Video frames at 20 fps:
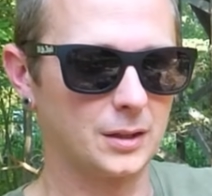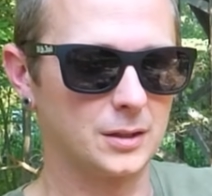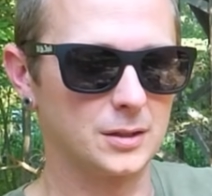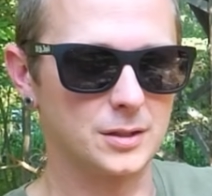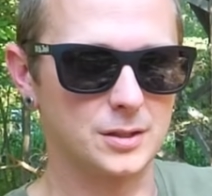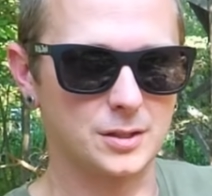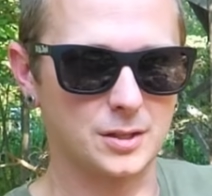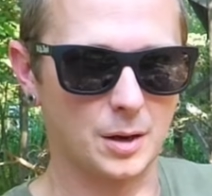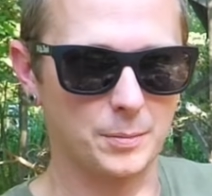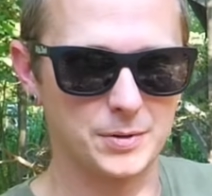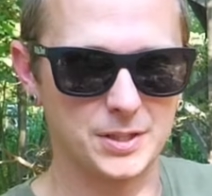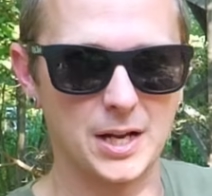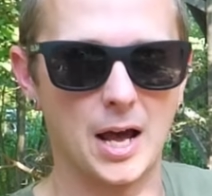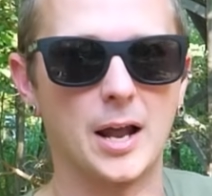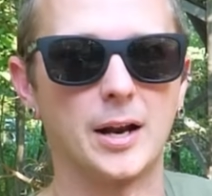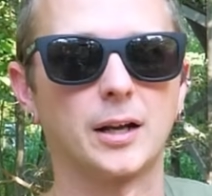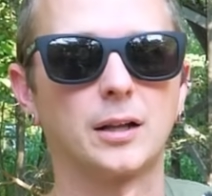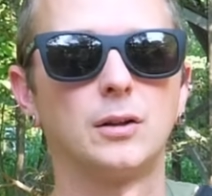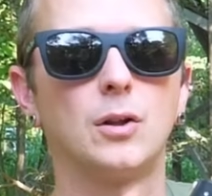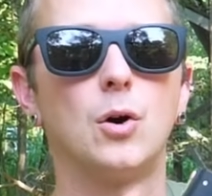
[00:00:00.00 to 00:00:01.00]

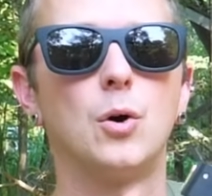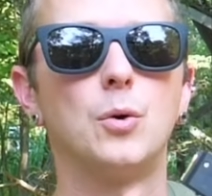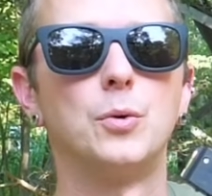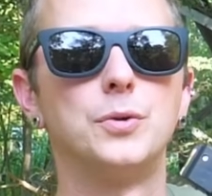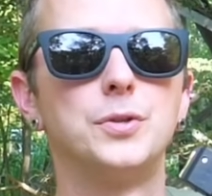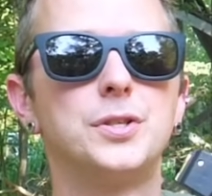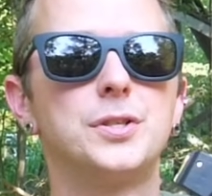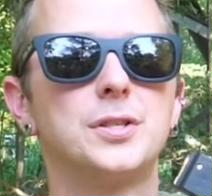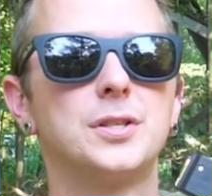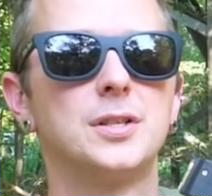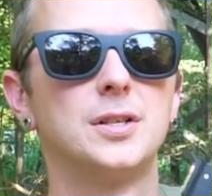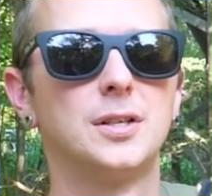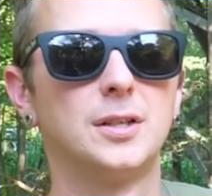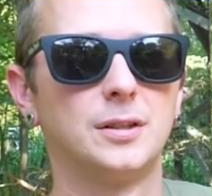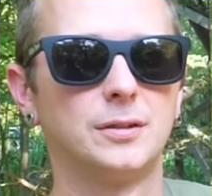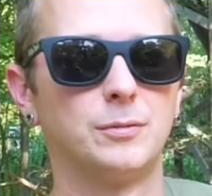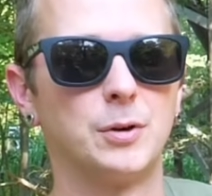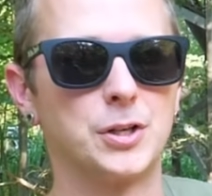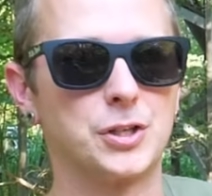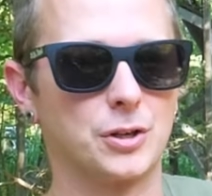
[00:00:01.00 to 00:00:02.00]
subsonic loads,
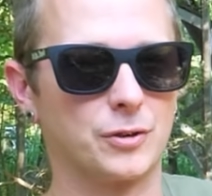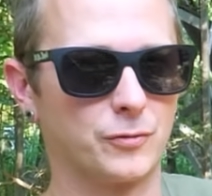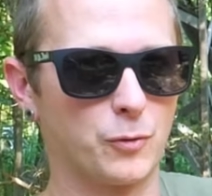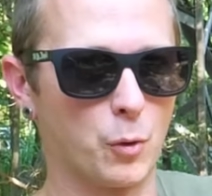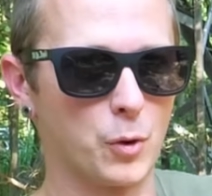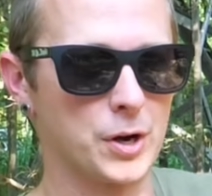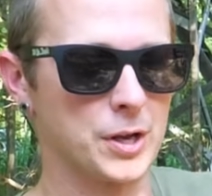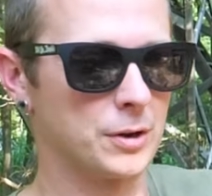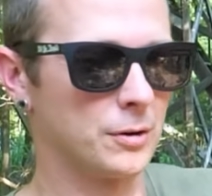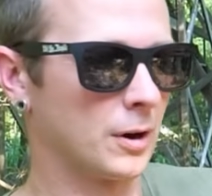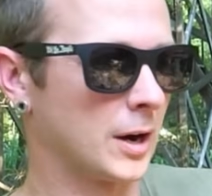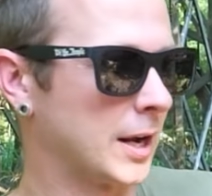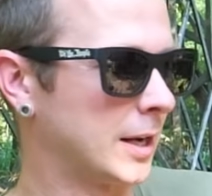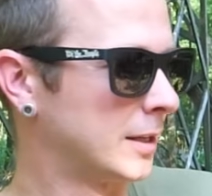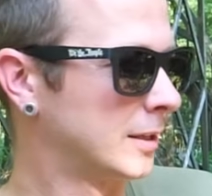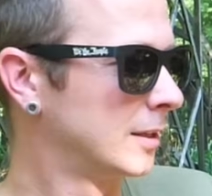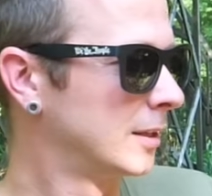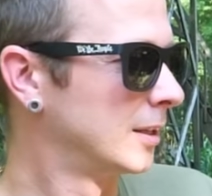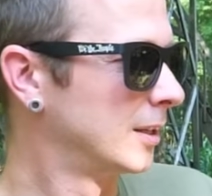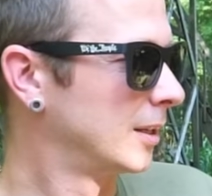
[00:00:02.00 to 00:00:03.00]
which are 40
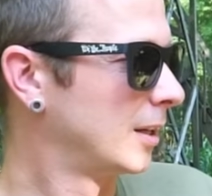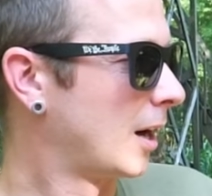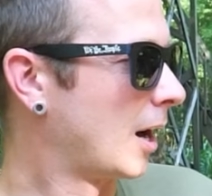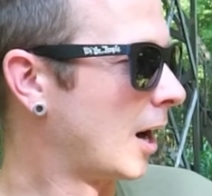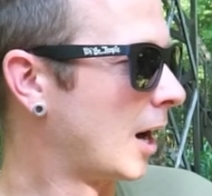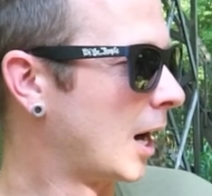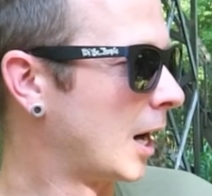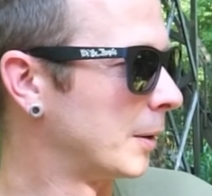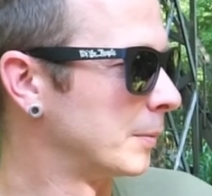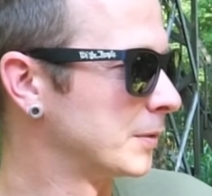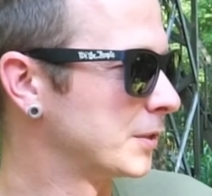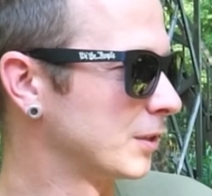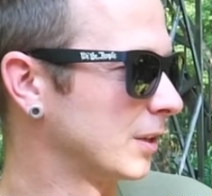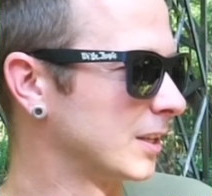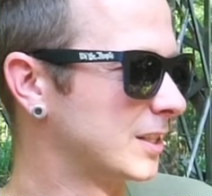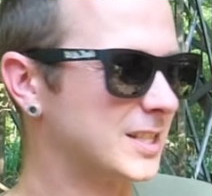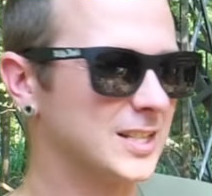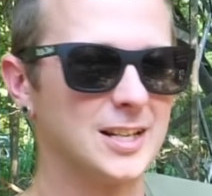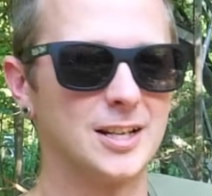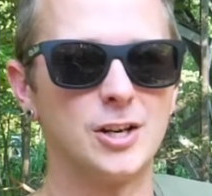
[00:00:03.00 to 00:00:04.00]
grain. So
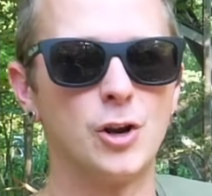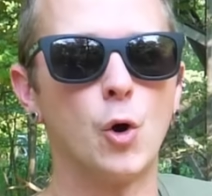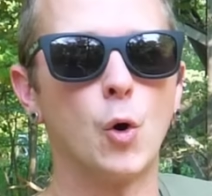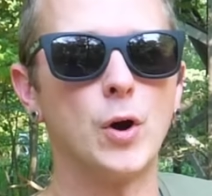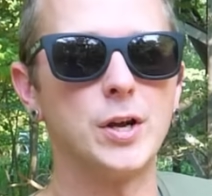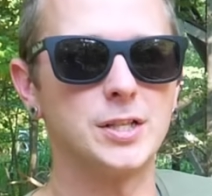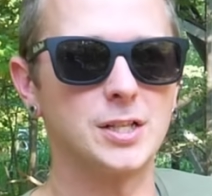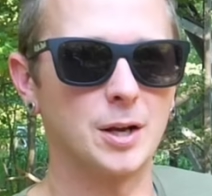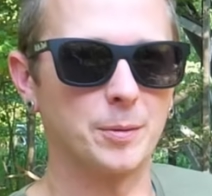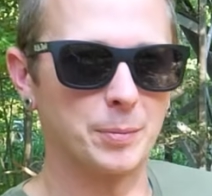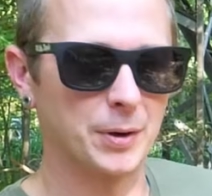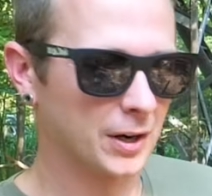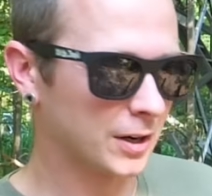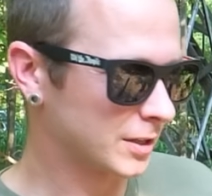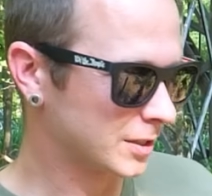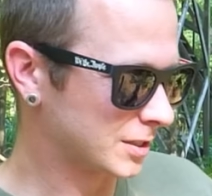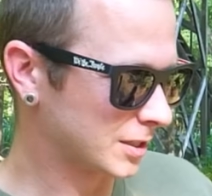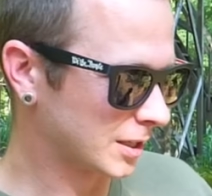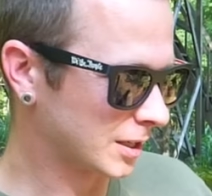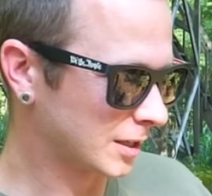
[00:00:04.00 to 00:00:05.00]
let's see a noise
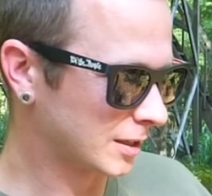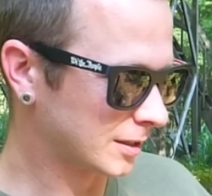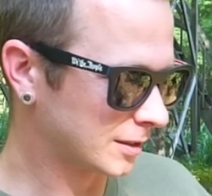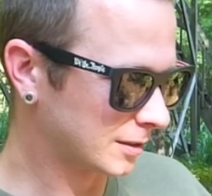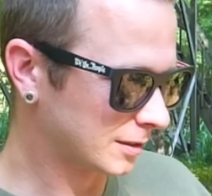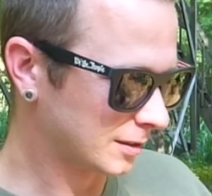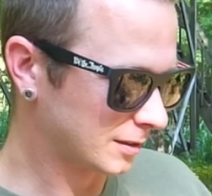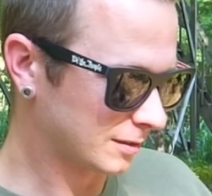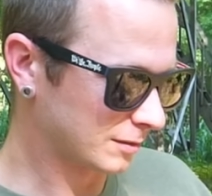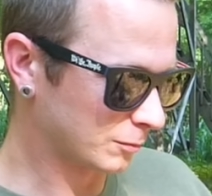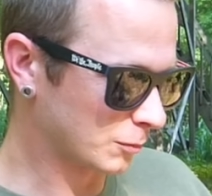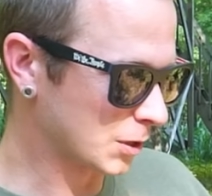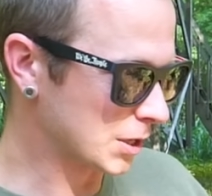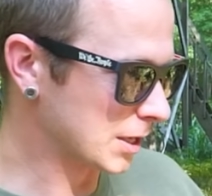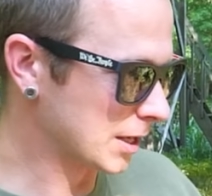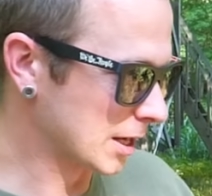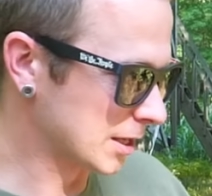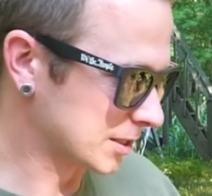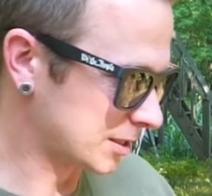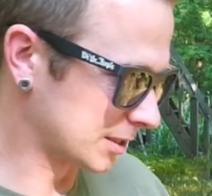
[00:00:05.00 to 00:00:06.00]
comparison and what
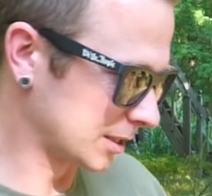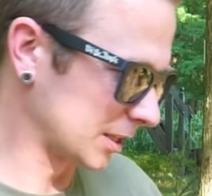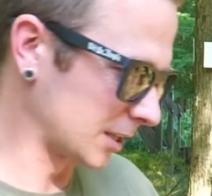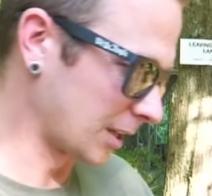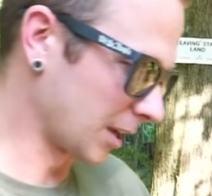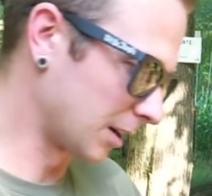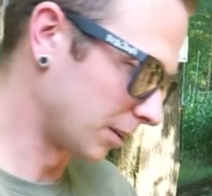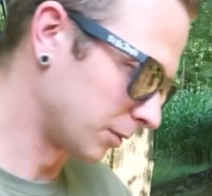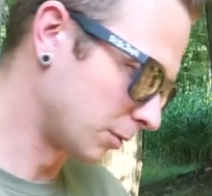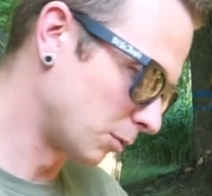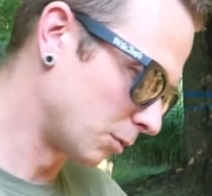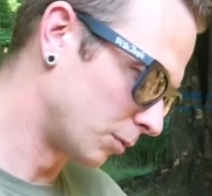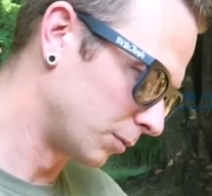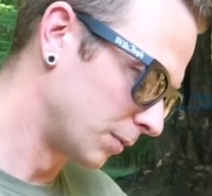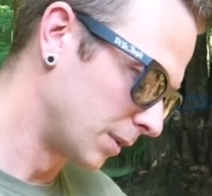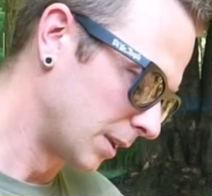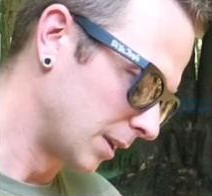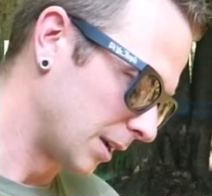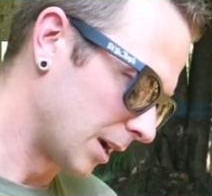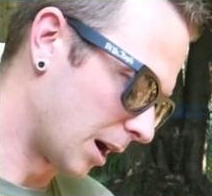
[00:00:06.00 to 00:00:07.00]
you guys think. I don't know
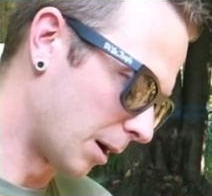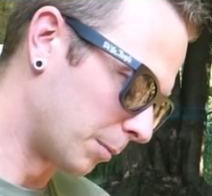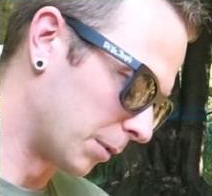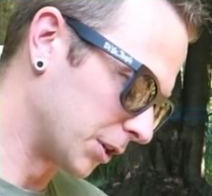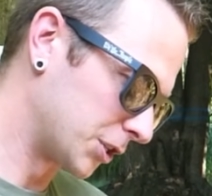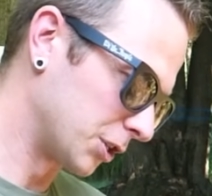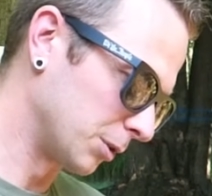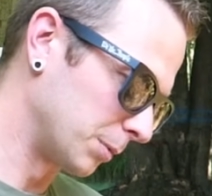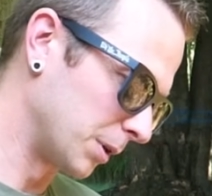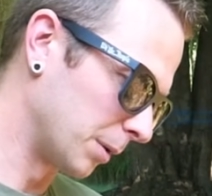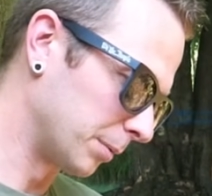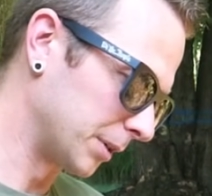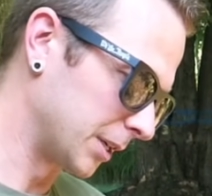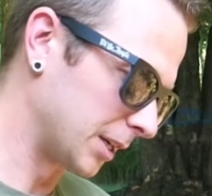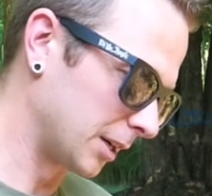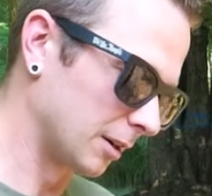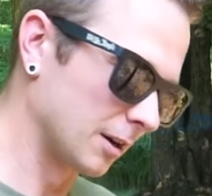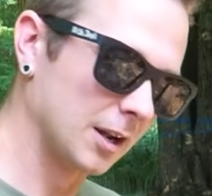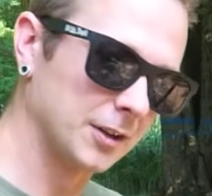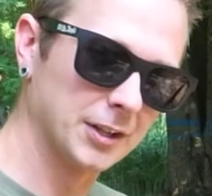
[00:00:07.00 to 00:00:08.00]
how much you'll be able to
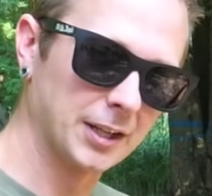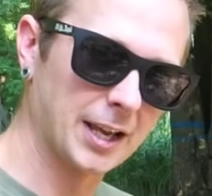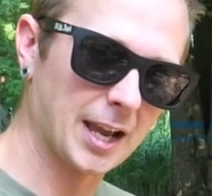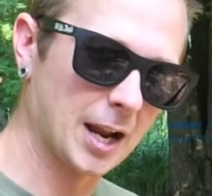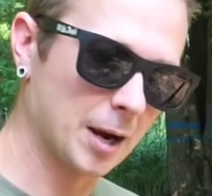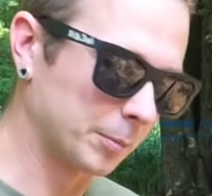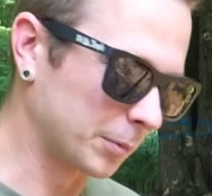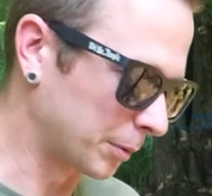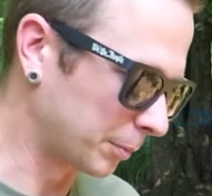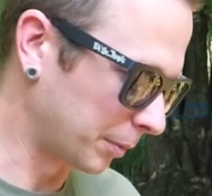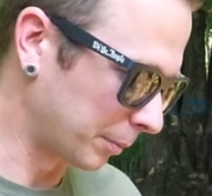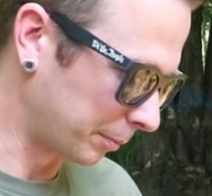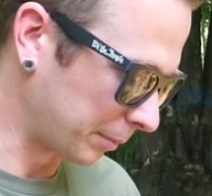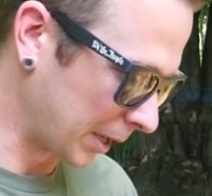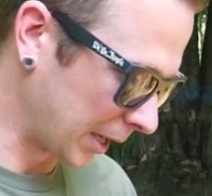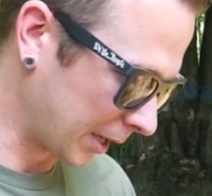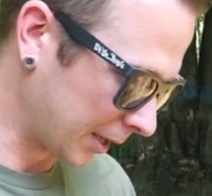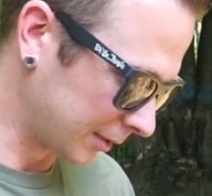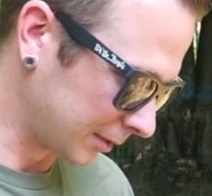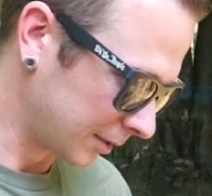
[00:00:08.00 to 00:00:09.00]
hear on the camera, but
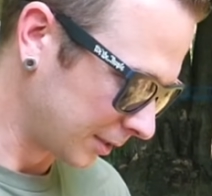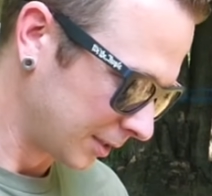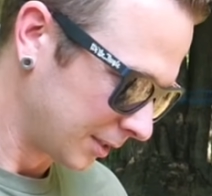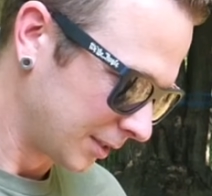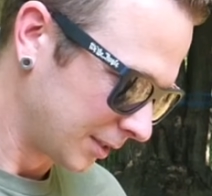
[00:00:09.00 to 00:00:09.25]
man,